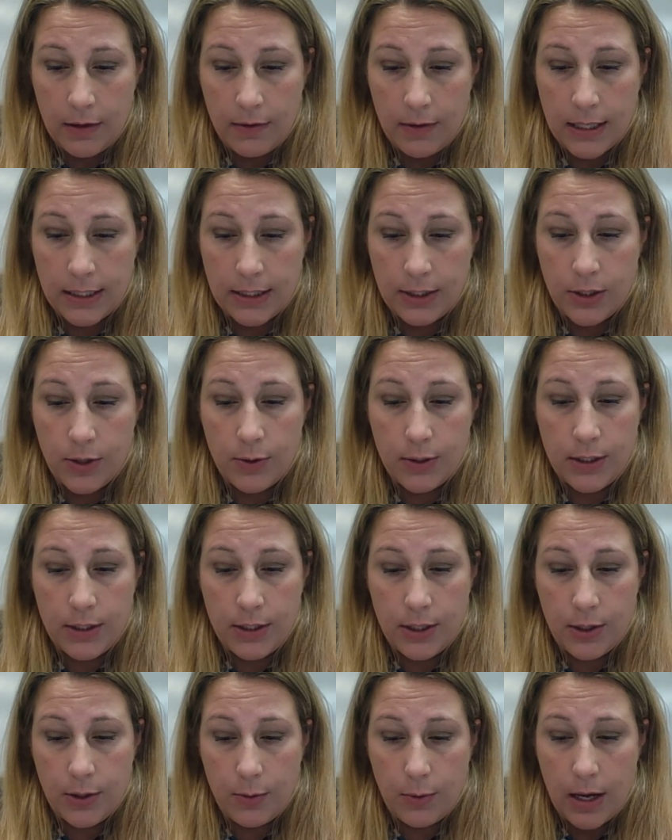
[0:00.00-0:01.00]
that's
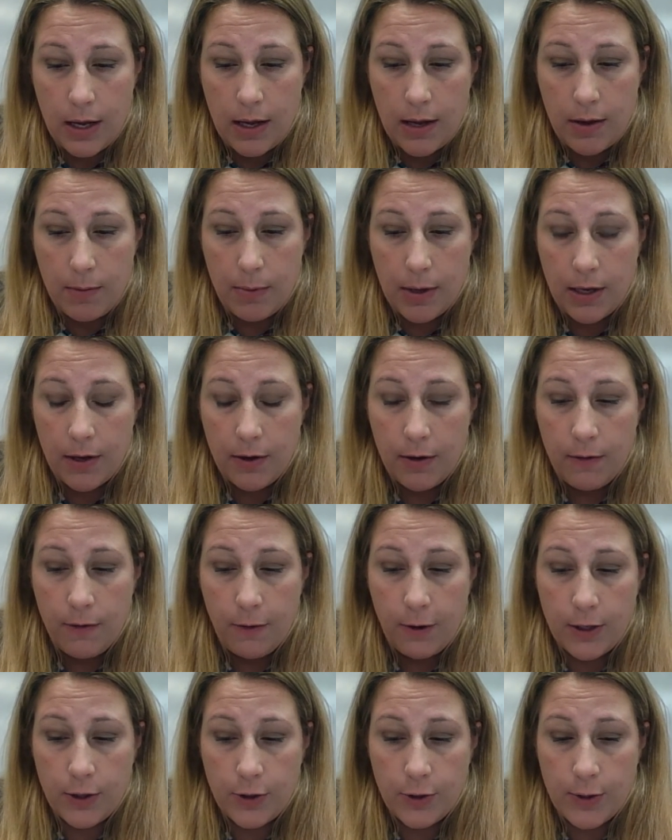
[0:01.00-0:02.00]
used
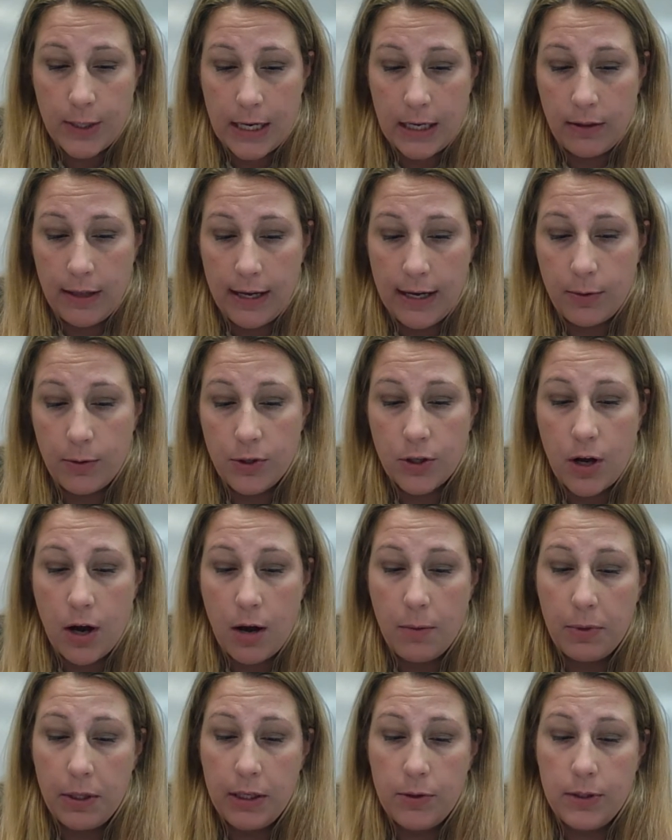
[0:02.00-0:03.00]
for understanding language
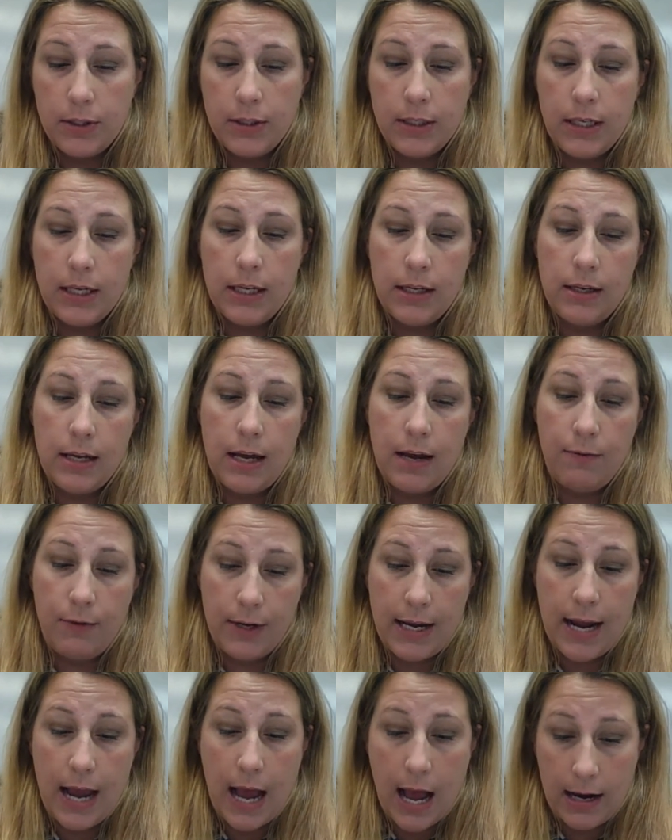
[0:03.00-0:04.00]
commonly used in
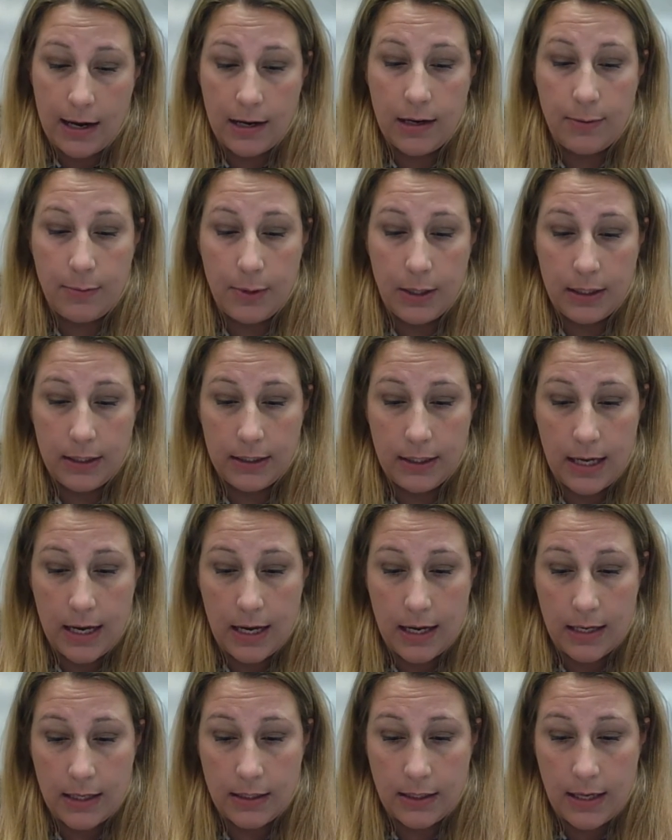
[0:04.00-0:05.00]
everyday academics
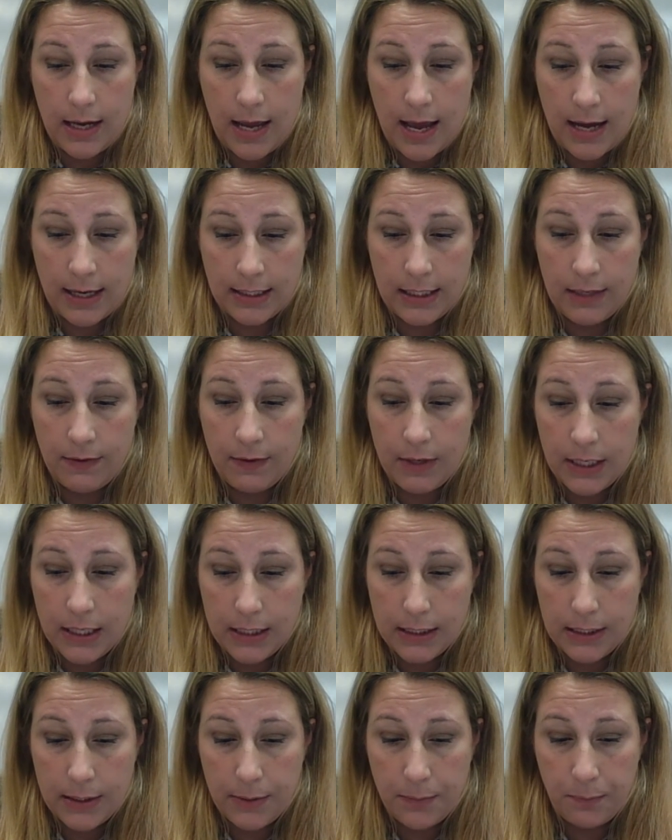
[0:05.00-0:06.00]
and
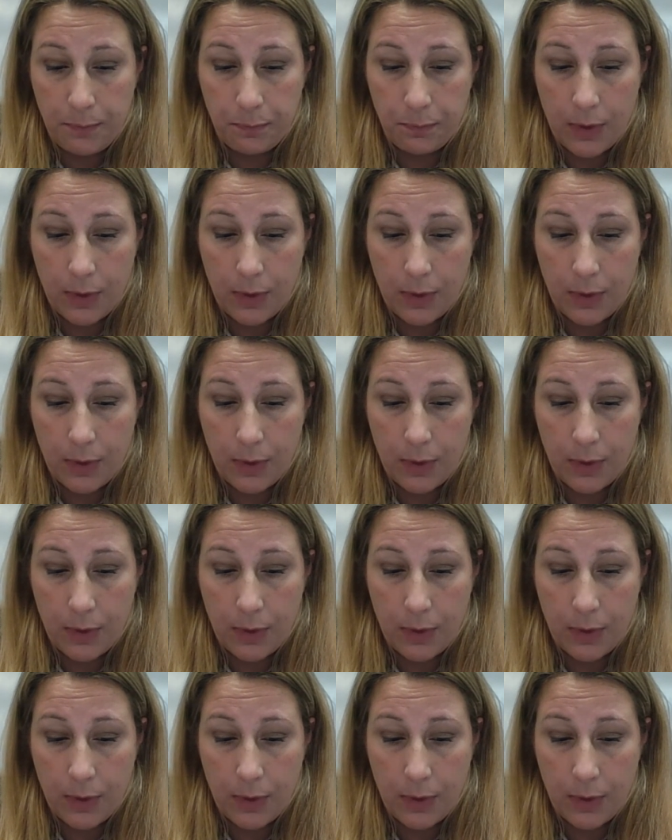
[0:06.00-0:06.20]
activities.